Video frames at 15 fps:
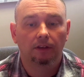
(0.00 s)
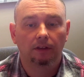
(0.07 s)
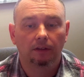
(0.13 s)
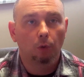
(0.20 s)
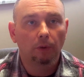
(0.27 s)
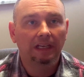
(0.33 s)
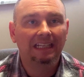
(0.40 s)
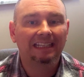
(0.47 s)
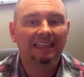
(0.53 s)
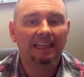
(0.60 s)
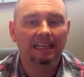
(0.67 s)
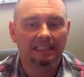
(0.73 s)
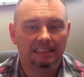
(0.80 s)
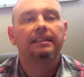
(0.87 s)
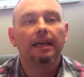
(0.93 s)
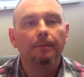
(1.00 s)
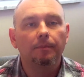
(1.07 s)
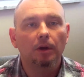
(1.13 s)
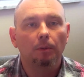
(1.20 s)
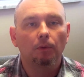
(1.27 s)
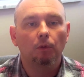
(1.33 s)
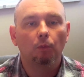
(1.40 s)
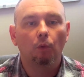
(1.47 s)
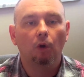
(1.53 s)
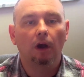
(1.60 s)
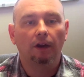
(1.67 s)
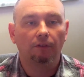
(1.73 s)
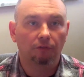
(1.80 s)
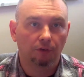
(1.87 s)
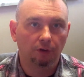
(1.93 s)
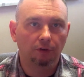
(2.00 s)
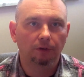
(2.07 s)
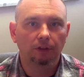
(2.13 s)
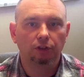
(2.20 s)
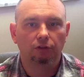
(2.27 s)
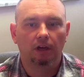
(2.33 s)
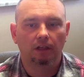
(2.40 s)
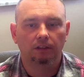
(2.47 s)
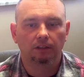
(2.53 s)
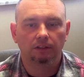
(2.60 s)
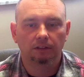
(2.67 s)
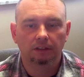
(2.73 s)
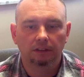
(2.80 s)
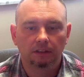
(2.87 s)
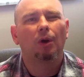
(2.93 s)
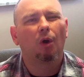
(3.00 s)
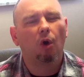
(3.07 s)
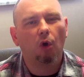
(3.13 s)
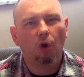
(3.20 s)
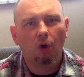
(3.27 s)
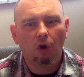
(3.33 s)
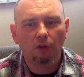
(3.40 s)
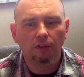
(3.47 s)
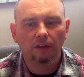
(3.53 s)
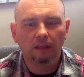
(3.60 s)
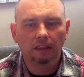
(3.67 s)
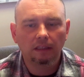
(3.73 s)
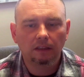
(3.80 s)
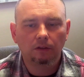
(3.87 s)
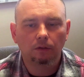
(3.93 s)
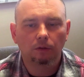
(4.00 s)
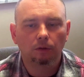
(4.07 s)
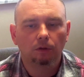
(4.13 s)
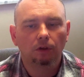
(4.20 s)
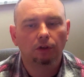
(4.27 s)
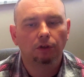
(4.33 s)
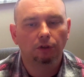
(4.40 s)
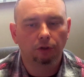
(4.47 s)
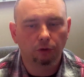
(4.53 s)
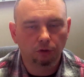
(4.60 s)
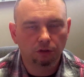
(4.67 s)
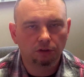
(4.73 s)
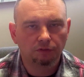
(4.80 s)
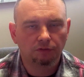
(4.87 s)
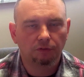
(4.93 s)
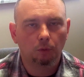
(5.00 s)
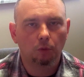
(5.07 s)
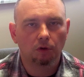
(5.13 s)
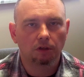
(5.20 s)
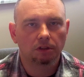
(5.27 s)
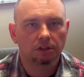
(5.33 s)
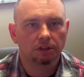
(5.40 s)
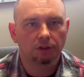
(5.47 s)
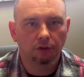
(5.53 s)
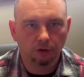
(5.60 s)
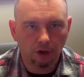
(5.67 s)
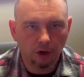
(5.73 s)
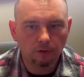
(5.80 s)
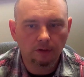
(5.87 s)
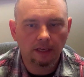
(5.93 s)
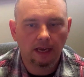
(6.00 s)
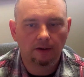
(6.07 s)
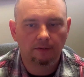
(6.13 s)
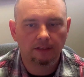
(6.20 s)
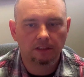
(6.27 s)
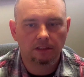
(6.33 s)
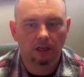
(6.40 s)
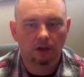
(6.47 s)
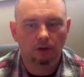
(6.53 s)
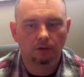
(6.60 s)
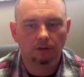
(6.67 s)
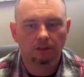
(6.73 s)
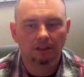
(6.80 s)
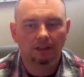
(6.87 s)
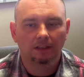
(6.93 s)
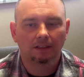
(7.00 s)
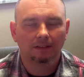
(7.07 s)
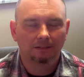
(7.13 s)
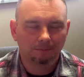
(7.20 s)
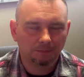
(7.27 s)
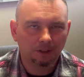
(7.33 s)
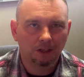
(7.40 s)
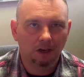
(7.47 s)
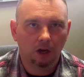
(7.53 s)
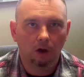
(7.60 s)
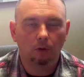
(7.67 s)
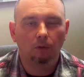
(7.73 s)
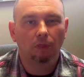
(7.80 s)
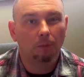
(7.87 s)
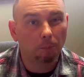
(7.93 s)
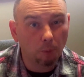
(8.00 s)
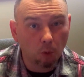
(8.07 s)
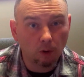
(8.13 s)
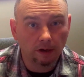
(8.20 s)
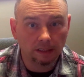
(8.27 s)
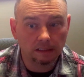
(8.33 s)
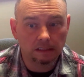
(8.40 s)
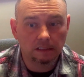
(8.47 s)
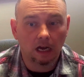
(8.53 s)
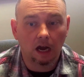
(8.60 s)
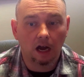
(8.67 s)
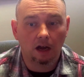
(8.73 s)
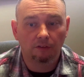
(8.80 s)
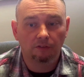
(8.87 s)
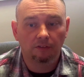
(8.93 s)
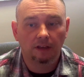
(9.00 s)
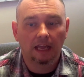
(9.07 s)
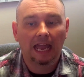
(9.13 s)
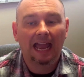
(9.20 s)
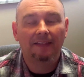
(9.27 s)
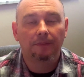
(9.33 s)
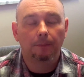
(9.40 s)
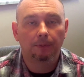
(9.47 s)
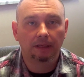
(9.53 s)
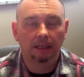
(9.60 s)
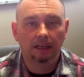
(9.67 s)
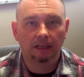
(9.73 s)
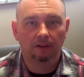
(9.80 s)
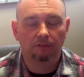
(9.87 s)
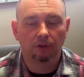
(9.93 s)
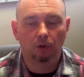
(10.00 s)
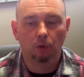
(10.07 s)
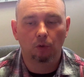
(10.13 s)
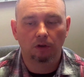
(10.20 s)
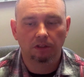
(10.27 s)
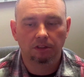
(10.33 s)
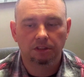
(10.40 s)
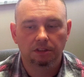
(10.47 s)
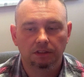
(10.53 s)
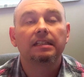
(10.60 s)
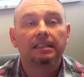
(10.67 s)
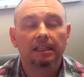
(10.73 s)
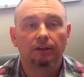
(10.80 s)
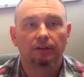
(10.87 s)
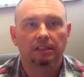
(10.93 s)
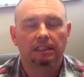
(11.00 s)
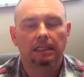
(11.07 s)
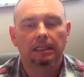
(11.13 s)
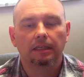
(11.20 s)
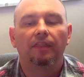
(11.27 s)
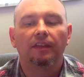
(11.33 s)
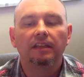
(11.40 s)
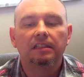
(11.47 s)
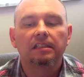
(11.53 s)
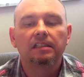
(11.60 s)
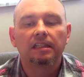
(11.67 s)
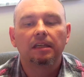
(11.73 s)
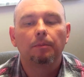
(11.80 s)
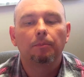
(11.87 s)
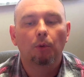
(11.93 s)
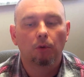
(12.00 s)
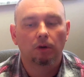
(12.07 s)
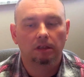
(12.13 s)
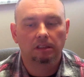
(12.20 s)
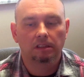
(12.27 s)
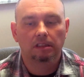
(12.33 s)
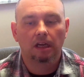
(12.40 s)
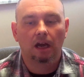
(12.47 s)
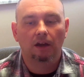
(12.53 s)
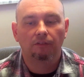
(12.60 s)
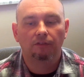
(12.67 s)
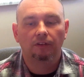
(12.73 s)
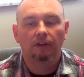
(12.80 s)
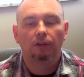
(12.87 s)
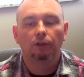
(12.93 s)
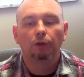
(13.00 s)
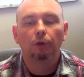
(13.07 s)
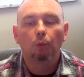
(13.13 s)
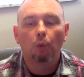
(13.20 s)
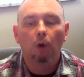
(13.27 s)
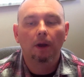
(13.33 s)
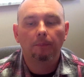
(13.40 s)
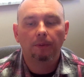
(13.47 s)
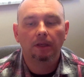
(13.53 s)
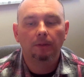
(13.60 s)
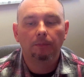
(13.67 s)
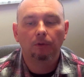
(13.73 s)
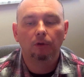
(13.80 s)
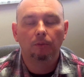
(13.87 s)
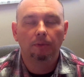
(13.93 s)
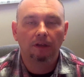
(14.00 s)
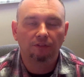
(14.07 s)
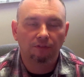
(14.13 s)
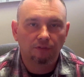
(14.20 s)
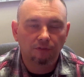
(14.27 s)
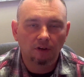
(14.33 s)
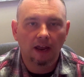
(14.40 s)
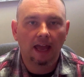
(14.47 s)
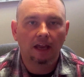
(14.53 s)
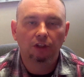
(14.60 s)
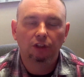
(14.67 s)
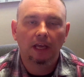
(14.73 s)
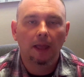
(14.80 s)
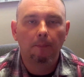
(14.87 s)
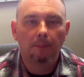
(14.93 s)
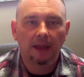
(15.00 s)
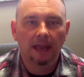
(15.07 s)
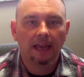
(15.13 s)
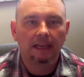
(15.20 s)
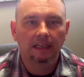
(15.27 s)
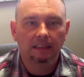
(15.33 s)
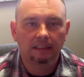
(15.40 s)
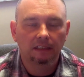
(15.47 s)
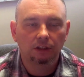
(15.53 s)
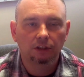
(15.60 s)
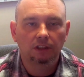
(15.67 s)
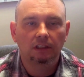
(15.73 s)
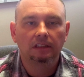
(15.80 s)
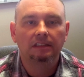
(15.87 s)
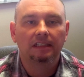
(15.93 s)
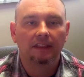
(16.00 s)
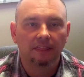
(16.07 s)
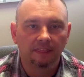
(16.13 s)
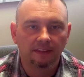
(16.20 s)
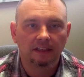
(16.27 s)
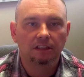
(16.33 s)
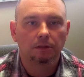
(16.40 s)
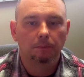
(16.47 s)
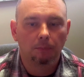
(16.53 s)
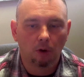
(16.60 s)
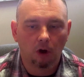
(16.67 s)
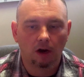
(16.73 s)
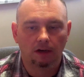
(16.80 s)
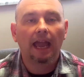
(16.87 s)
So we did this. Tip number 1 for new instructors. Put all the legal use of force, no carry zones, the boring stuff, at the beginning of the course. Seriously, this is the important stuff. You want people to be fresh and paying attention to this part.